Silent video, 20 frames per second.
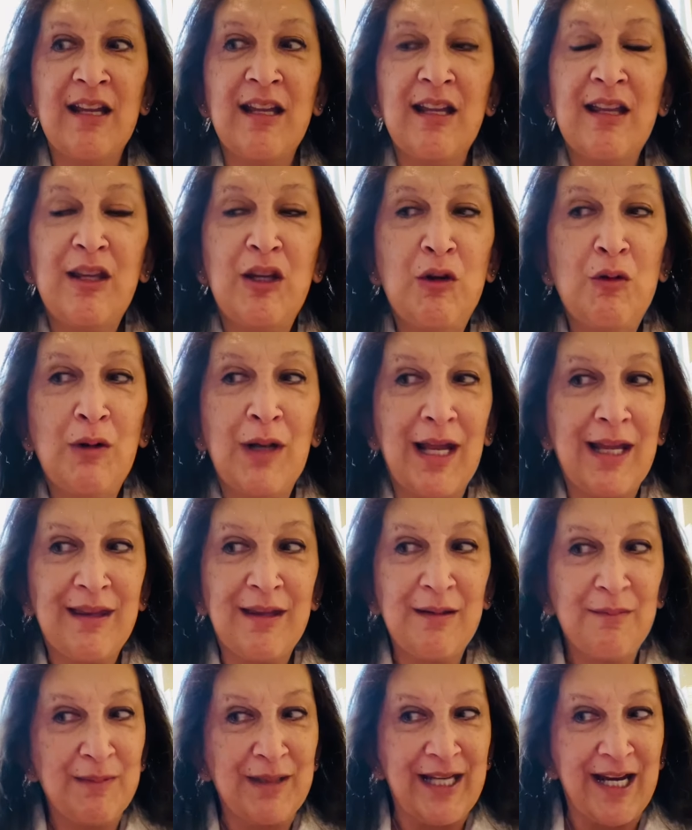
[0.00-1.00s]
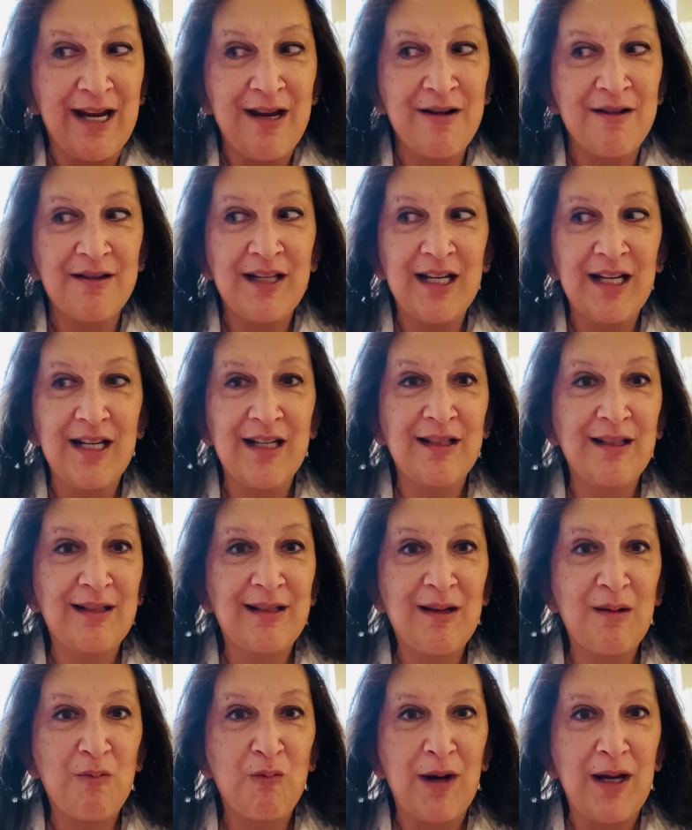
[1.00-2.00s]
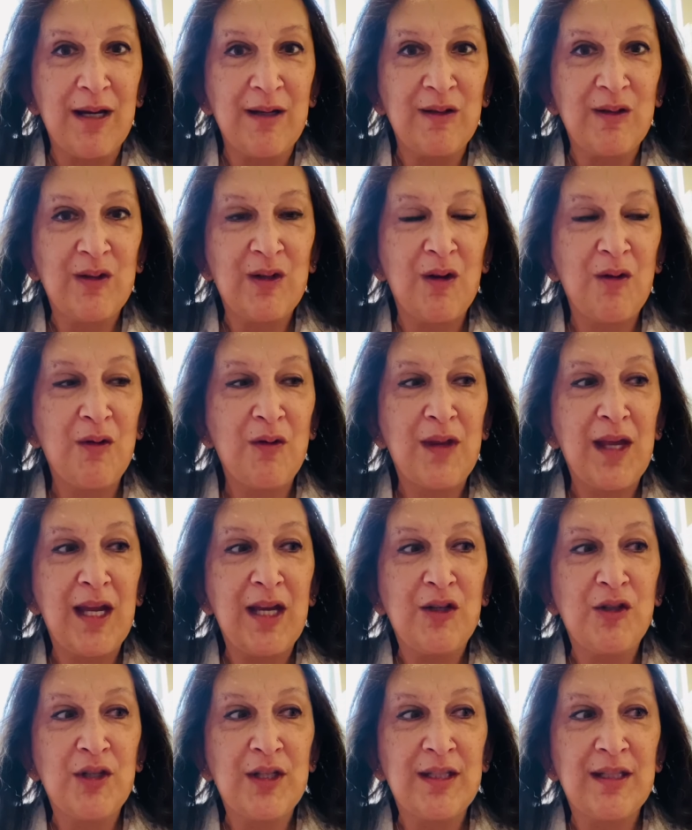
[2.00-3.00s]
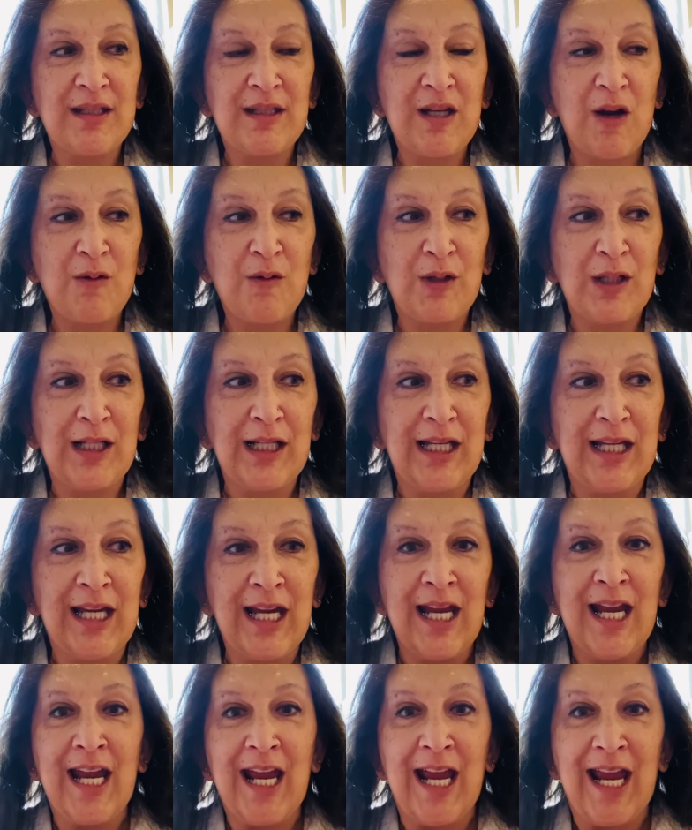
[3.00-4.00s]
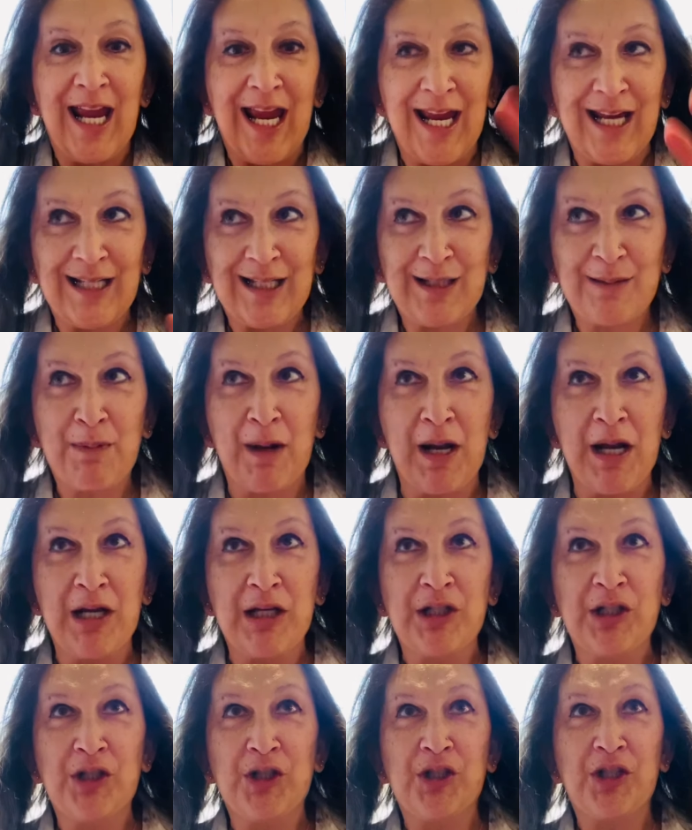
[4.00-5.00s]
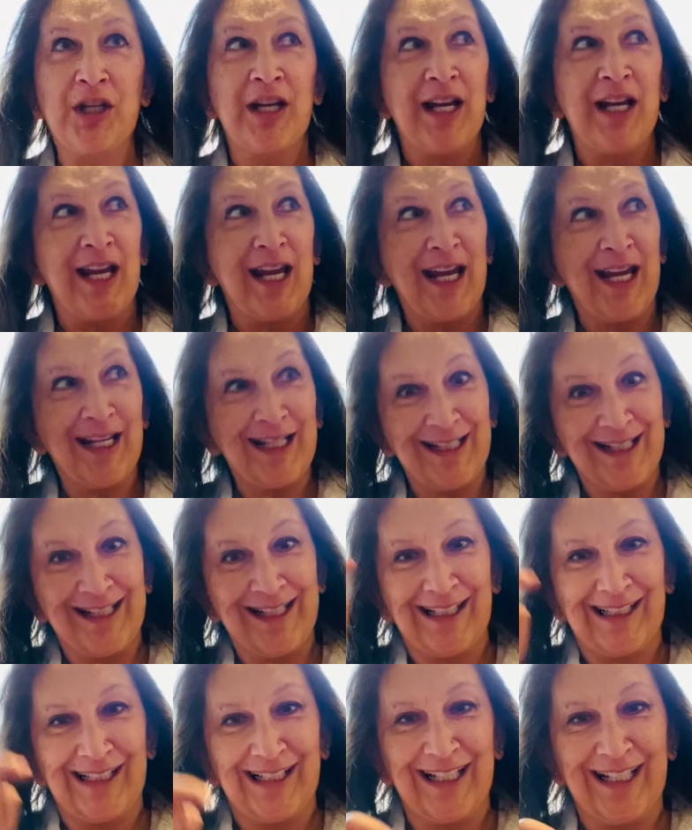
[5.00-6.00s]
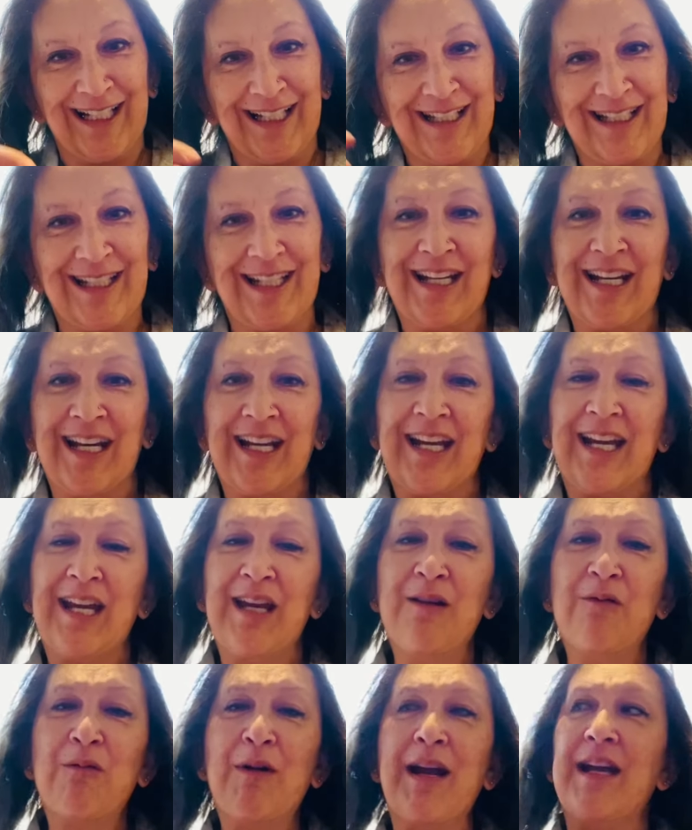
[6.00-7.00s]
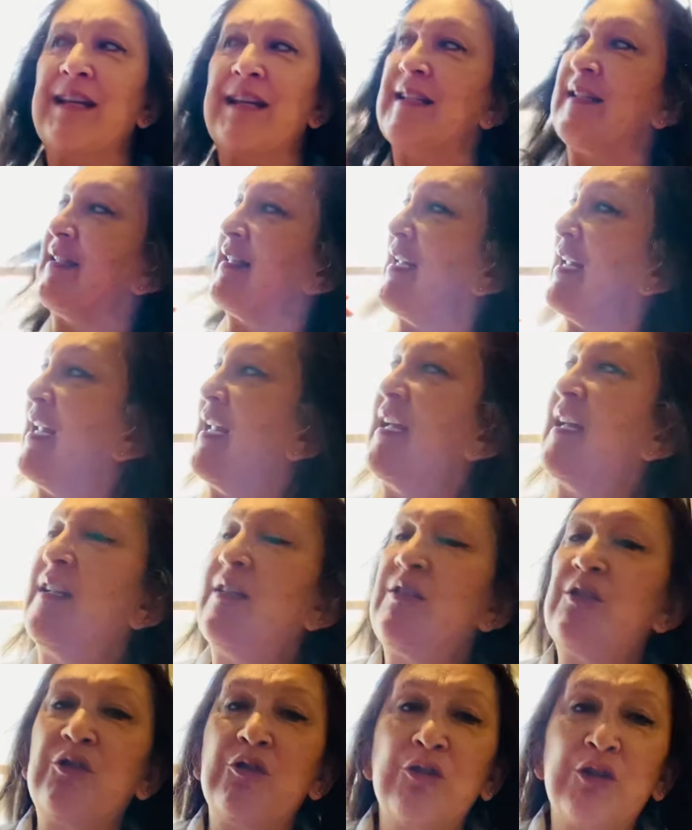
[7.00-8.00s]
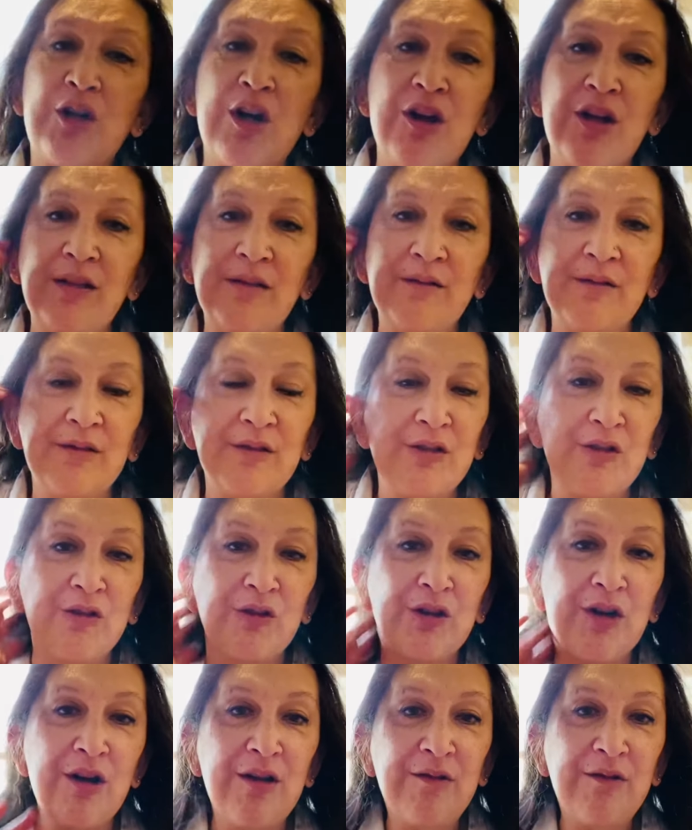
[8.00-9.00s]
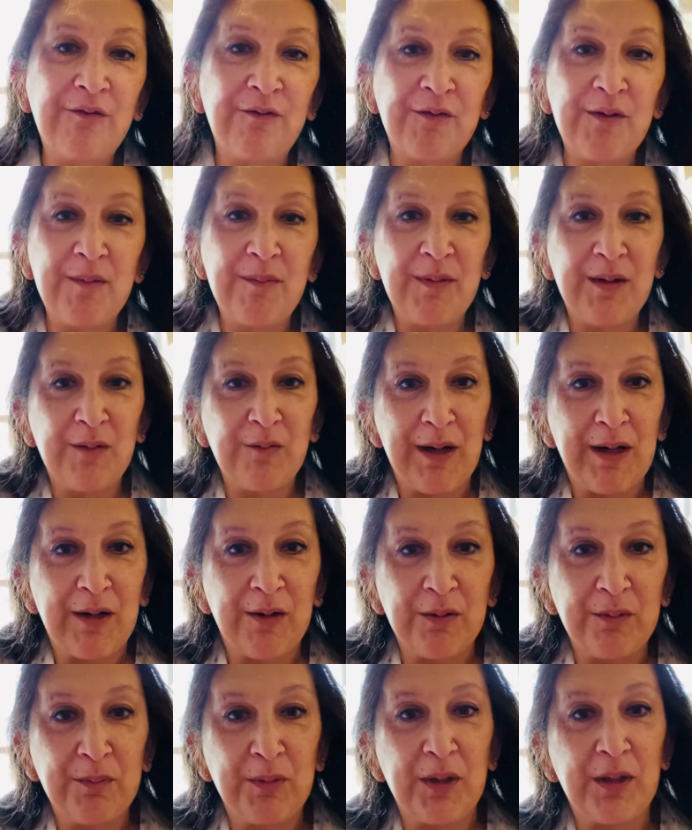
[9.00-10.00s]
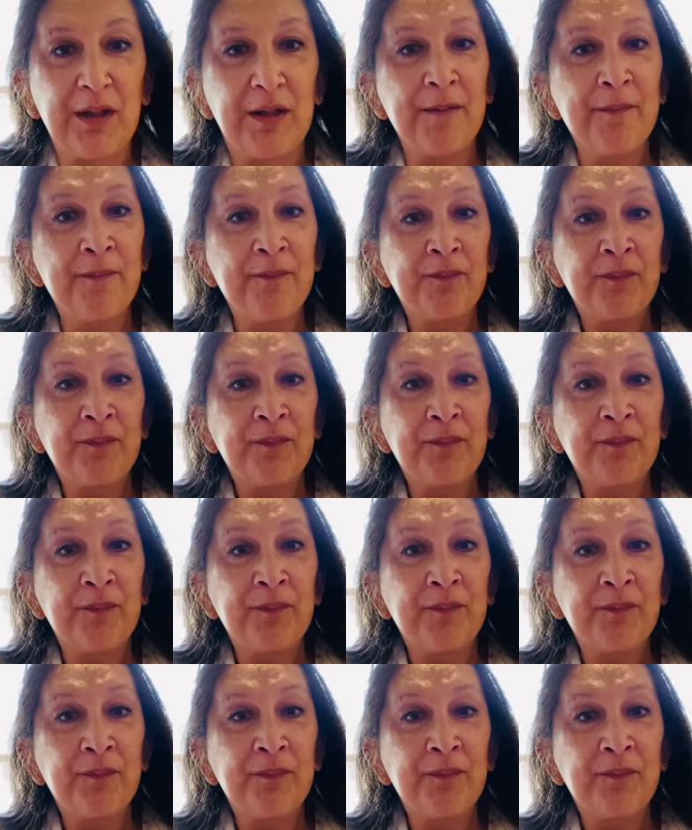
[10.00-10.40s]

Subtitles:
You let them down in some way. So they just totally expunge, hit delete, erase, and you're gone. You're gone from the record book.